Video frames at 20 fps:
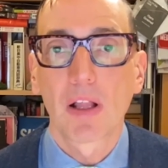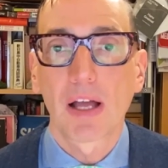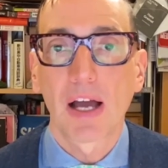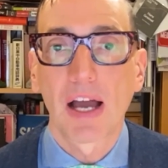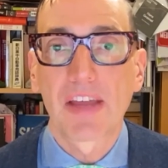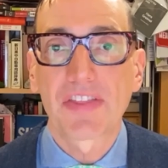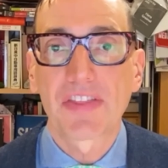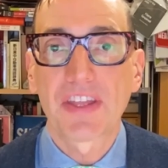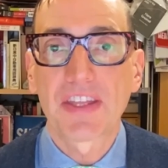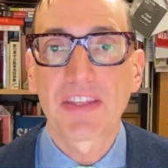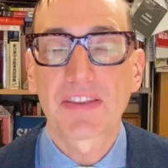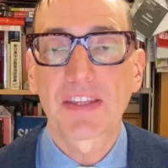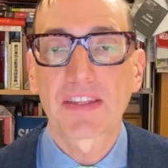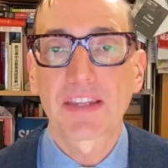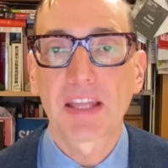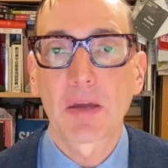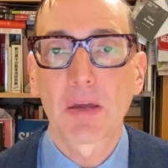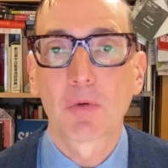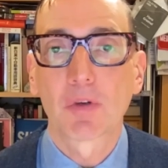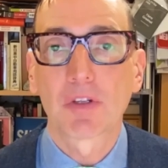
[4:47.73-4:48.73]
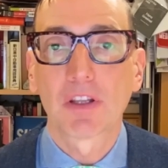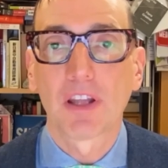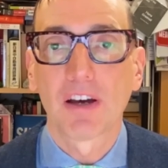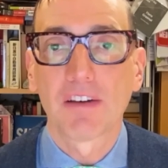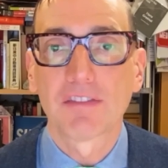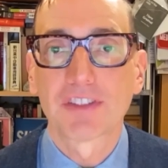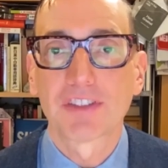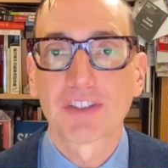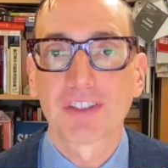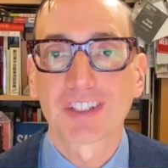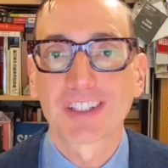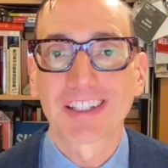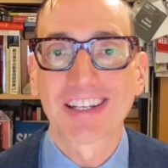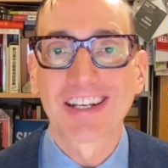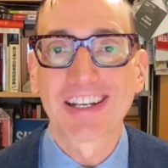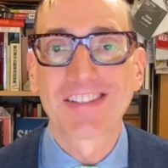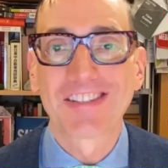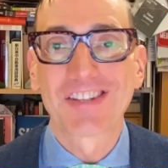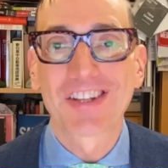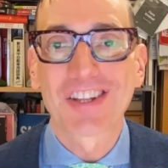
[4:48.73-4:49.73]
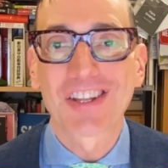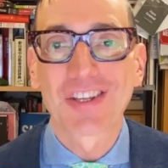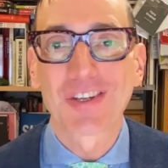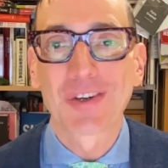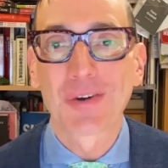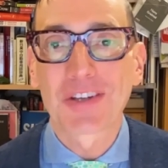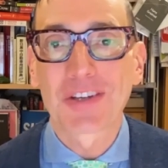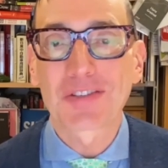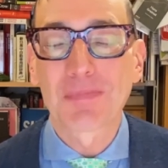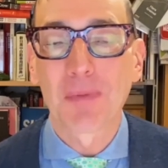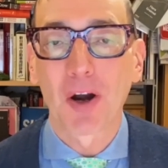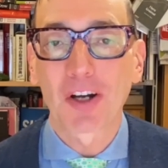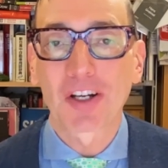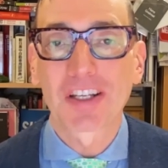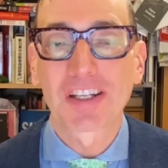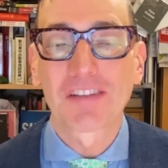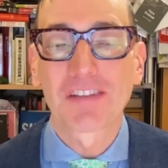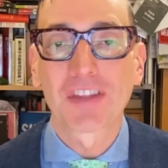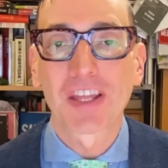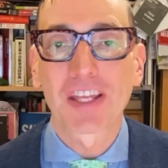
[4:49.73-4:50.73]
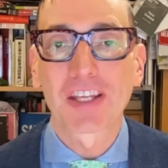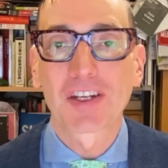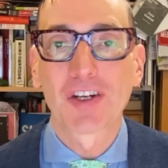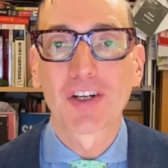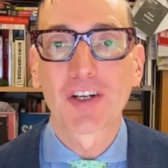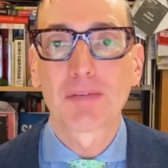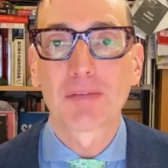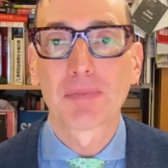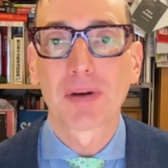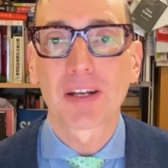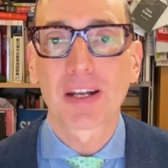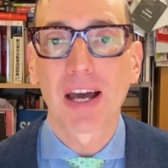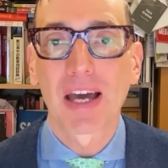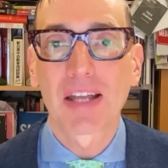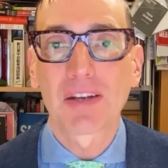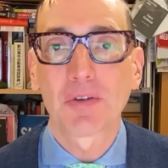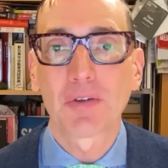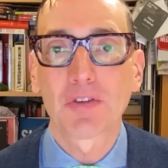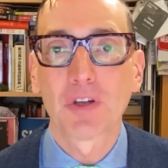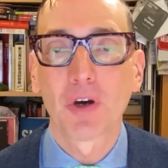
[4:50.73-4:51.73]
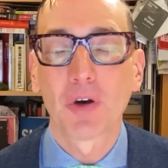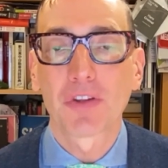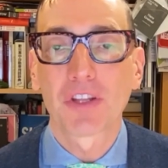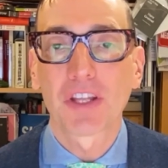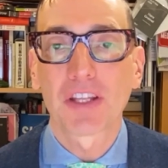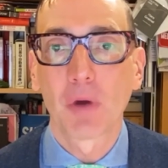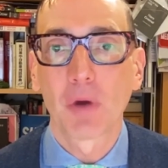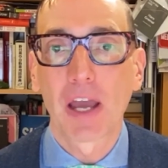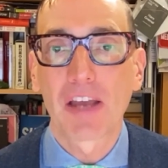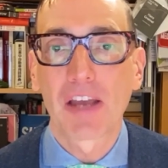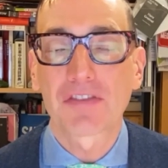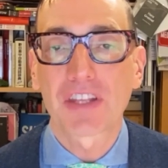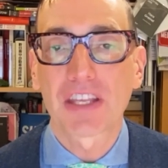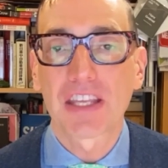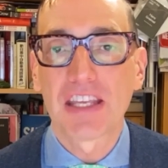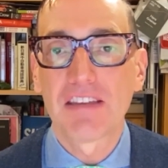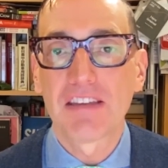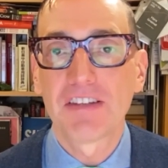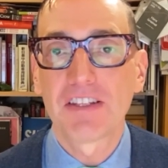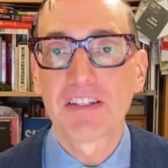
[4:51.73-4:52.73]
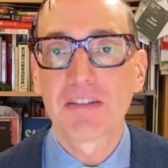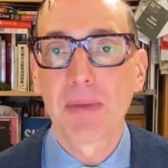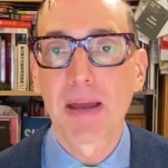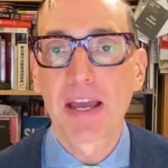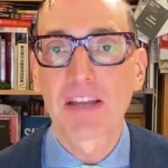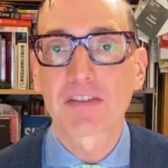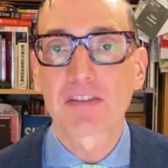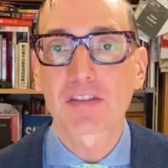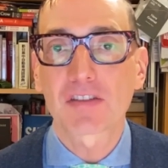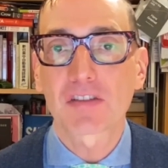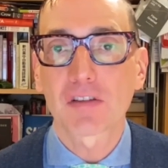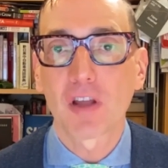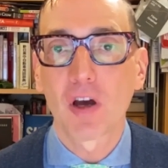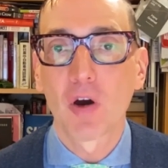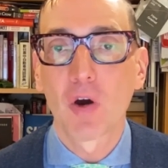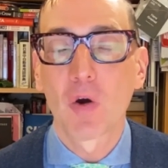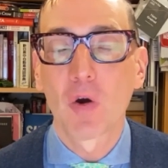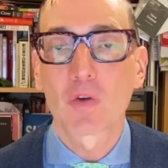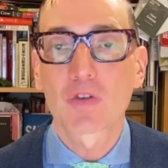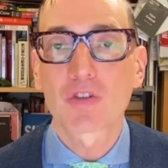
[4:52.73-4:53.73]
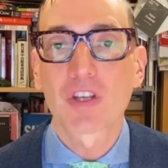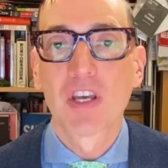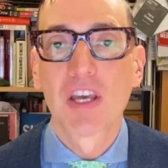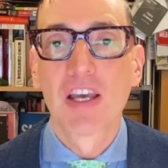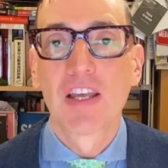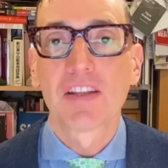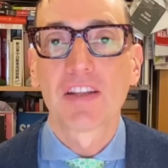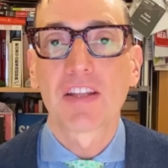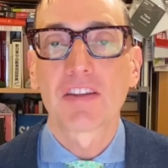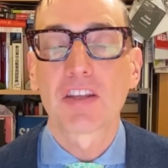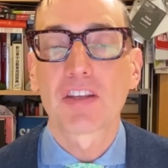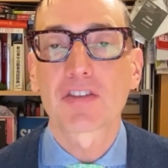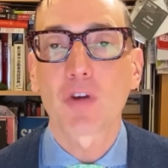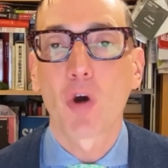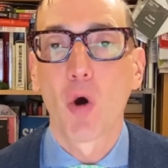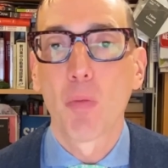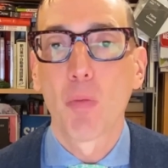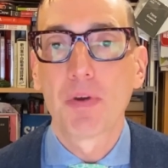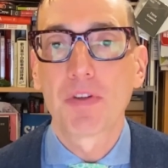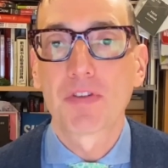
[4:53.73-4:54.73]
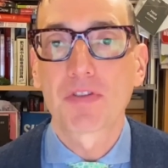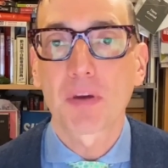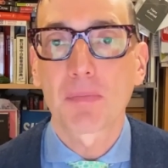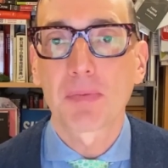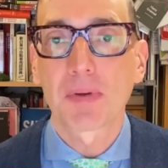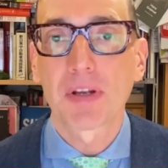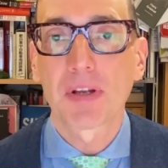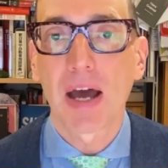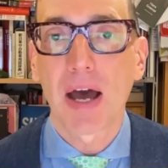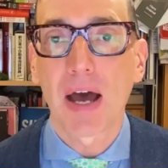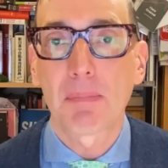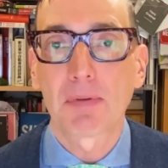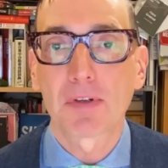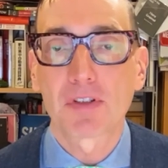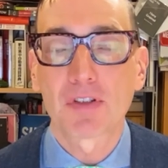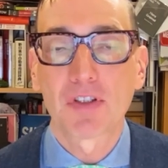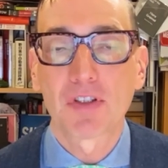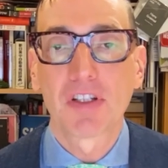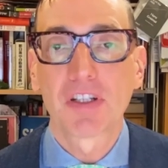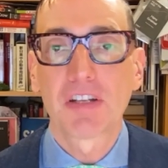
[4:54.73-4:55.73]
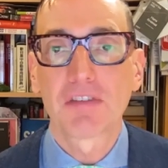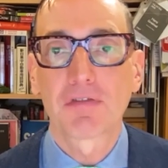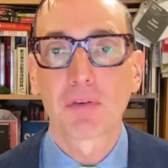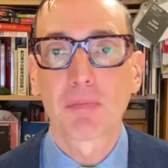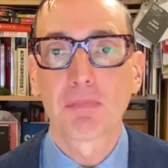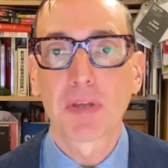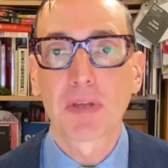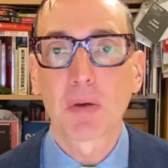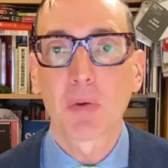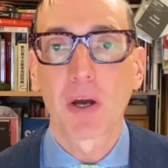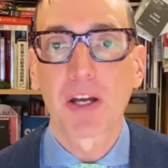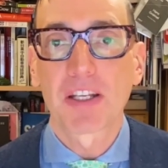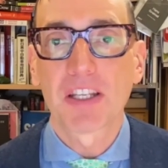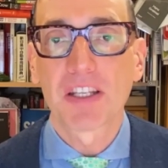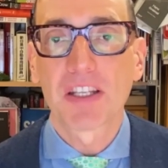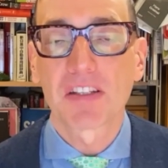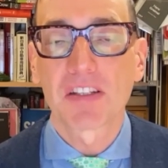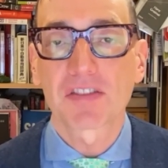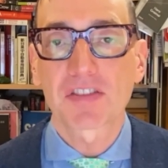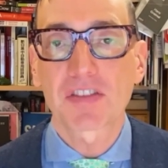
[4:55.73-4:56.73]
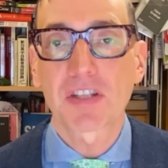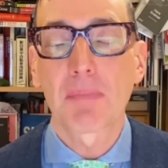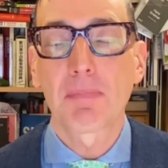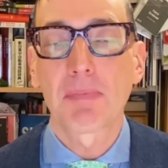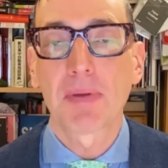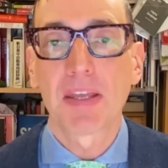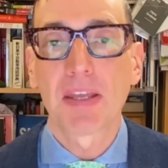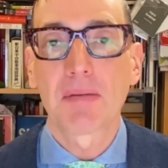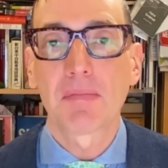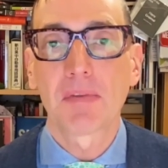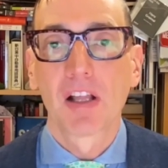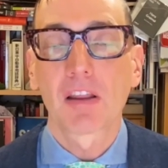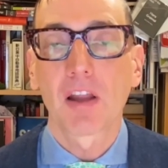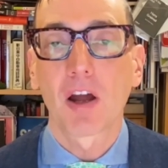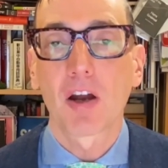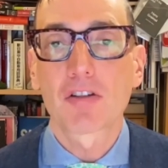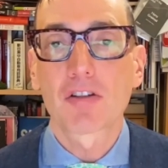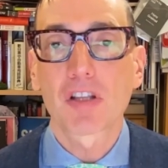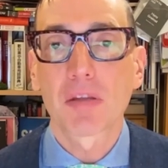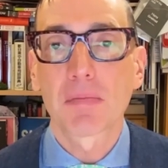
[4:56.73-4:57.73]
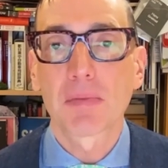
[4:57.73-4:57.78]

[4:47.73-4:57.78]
I think that they would love to get into the US market if they could, but I don't know that as the EV demand slows, that this opens up an opportunity for BYD to step in, largely